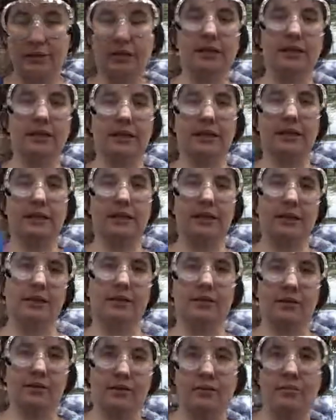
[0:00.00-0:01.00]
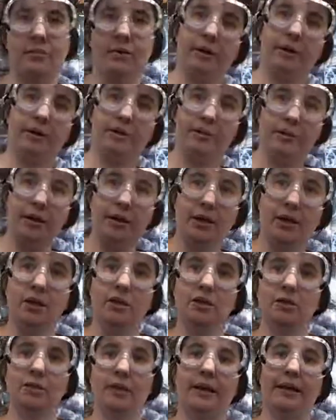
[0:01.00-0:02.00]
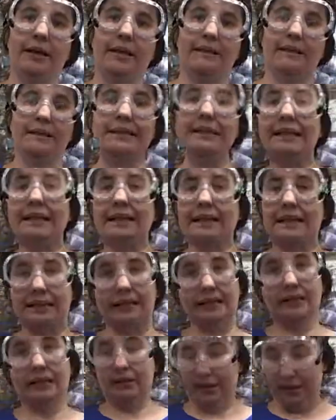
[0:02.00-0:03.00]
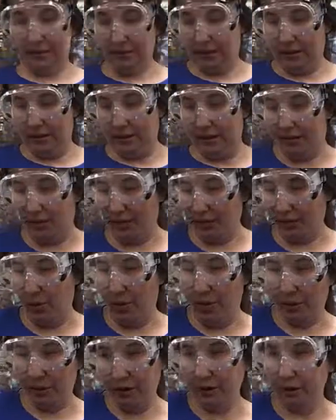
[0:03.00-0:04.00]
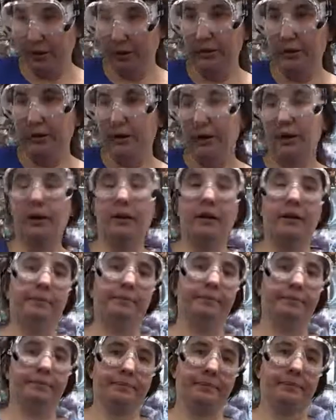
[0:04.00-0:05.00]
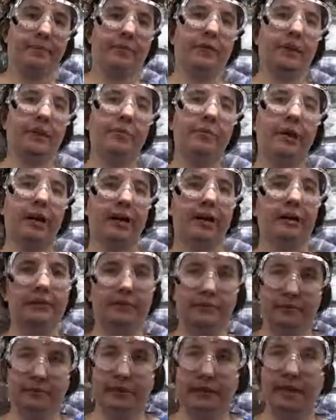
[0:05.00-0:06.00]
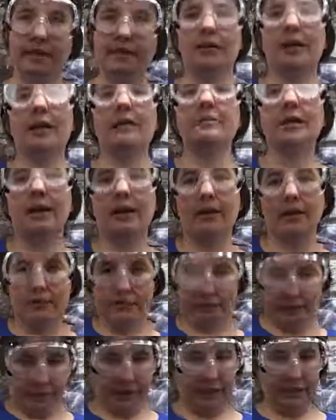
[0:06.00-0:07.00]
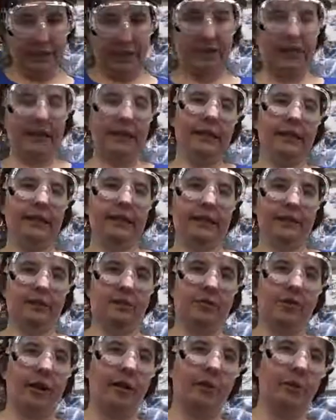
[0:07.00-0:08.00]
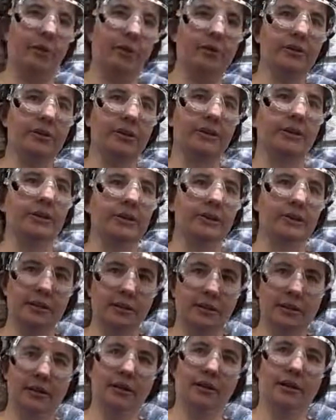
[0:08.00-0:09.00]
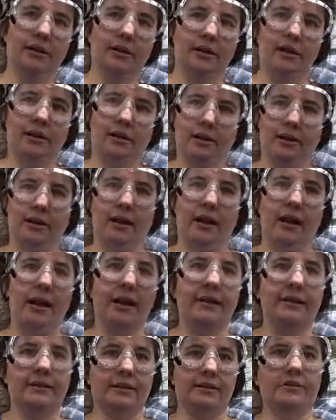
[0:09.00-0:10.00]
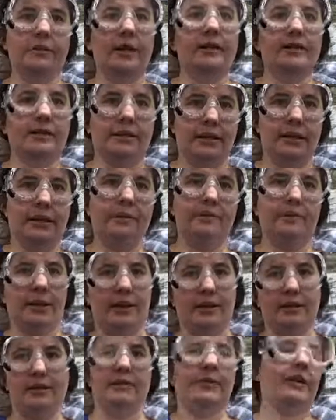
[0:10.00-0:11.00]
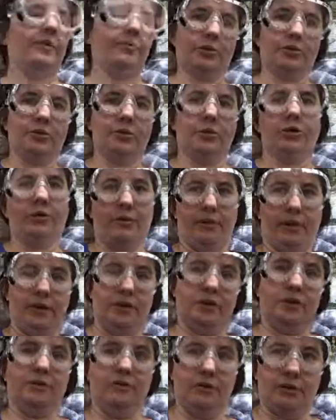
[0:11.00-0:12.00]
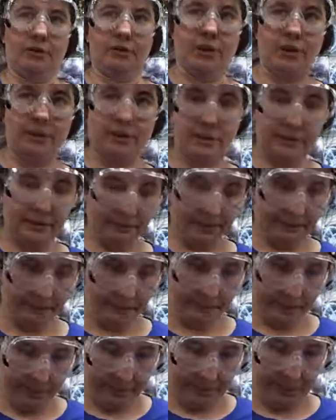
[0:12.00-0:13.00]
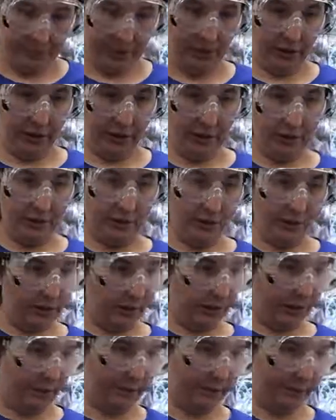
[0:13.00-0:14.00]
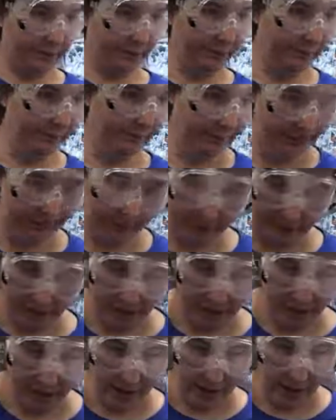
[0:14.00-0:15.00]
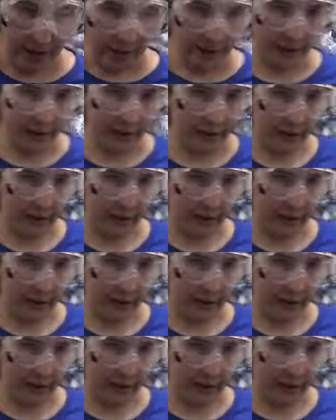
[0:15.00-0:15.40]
to condense on the bottom. So I can see my water. But it comes out because of the heat that your fire produces. As it's reacting, it comes out as a vapor, so you don't actually visualize it. But there is water there. All right,